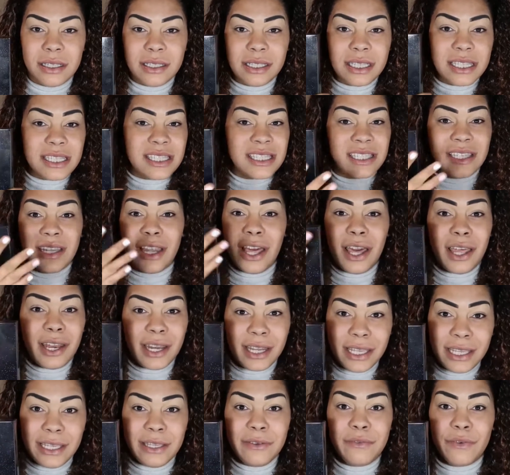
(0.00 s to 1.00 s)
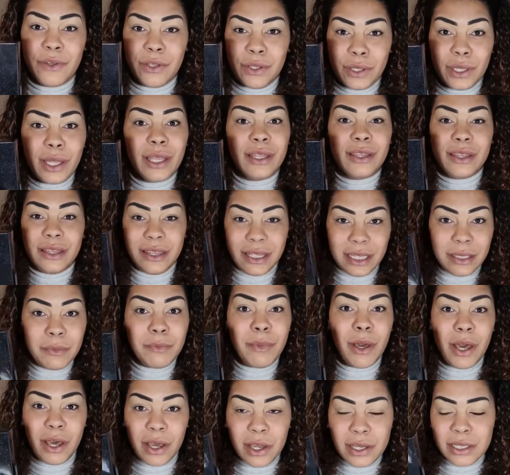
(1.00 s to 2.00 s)
This is not even the
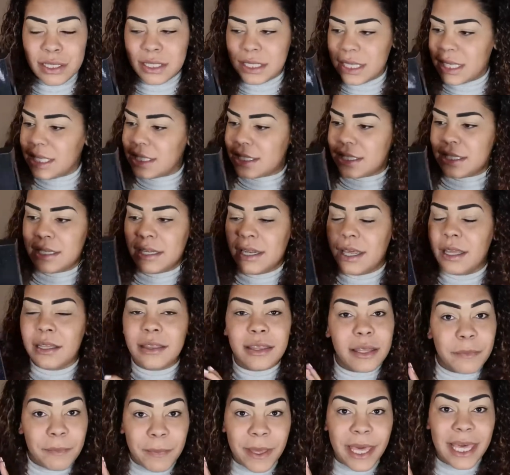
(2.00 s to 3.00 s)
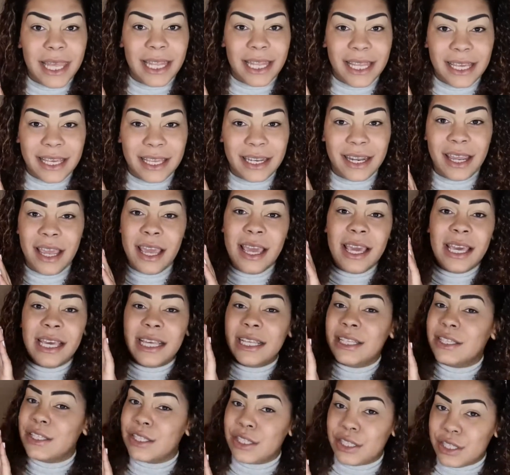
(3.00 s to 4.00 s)
box. It's not the palette.
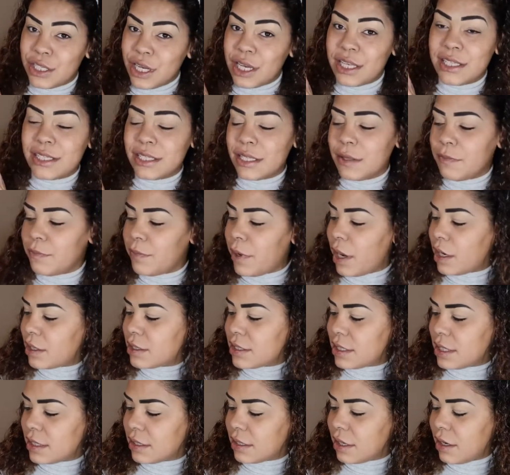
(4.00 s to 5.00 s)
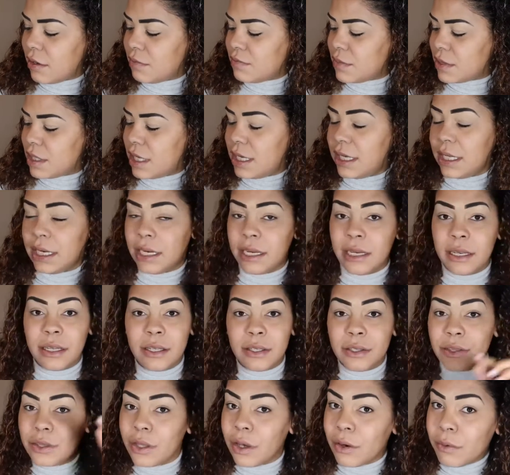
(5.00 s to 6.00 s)
It's just the box it comes
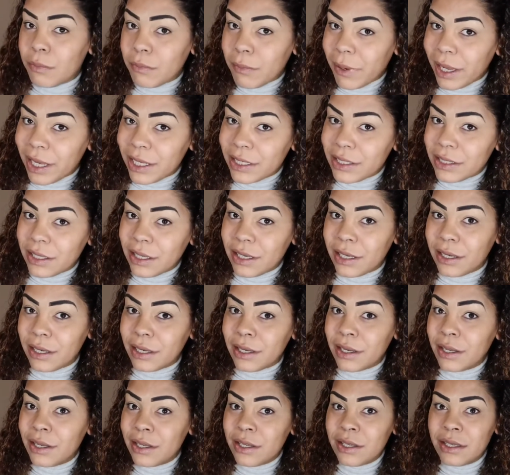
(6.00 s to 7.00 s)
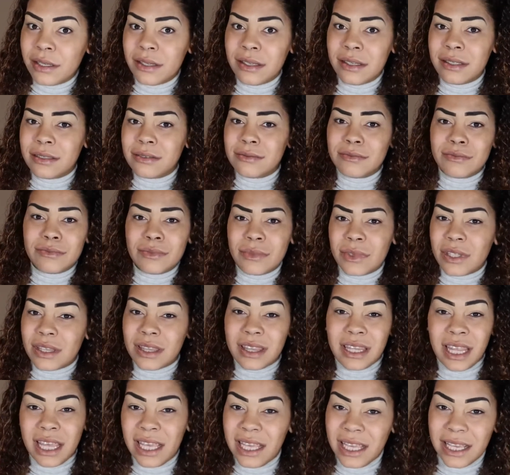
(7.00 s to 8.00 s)
in. Don't mind the
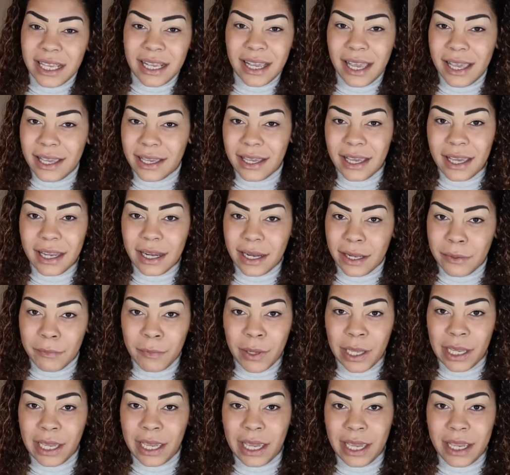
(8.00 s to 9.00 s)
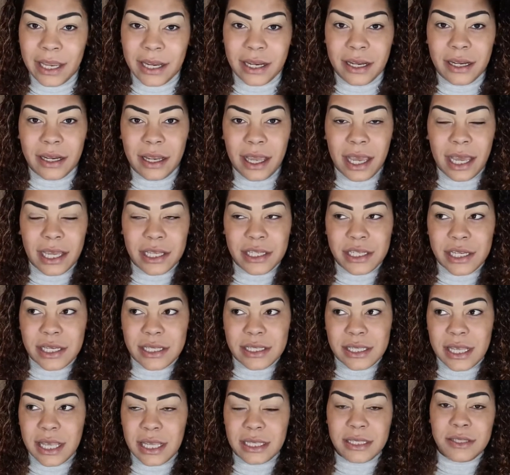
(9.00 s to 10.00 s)
thing I got in my hair. I
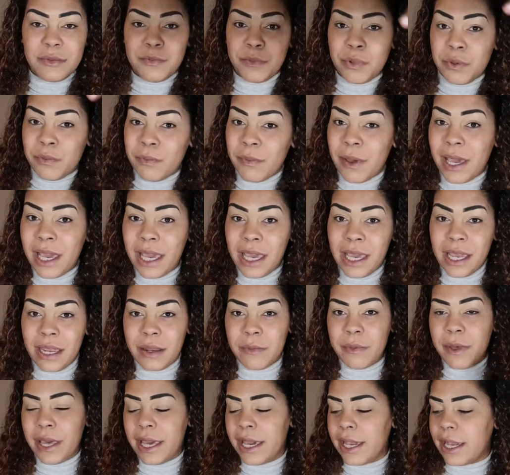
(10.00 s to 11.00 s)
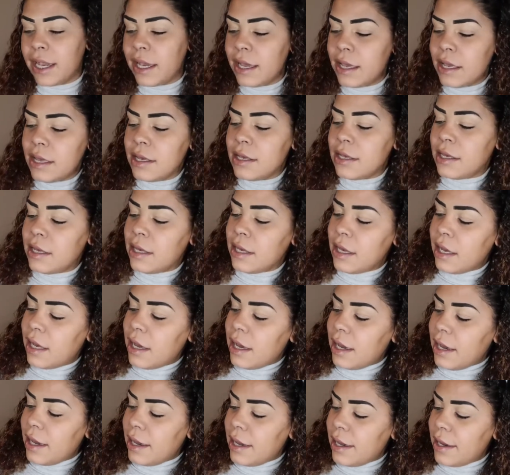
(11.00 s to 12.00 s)
just had to put my hair back.
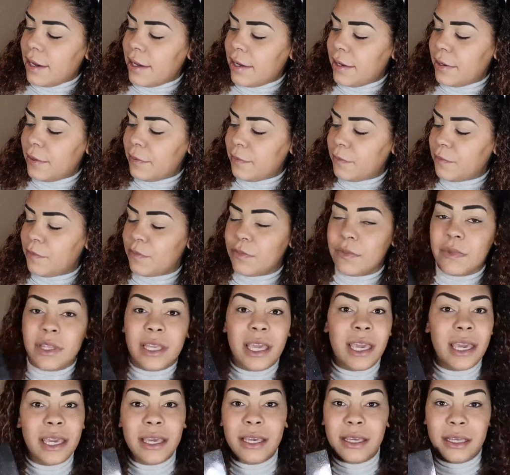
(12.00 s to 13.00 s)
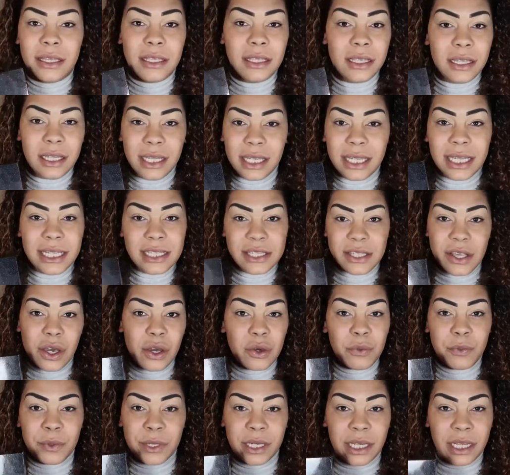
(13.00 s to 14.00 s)
Yeah, let's
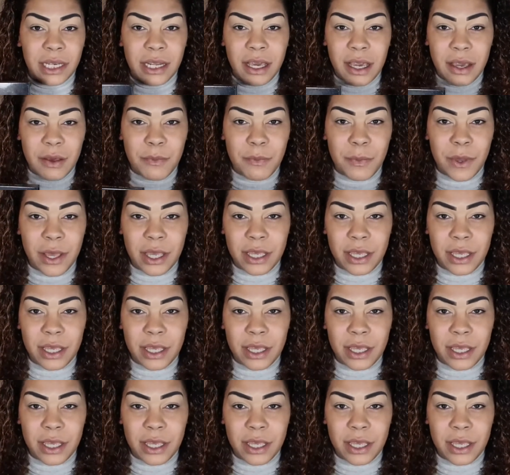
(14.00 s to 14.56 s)
open it up.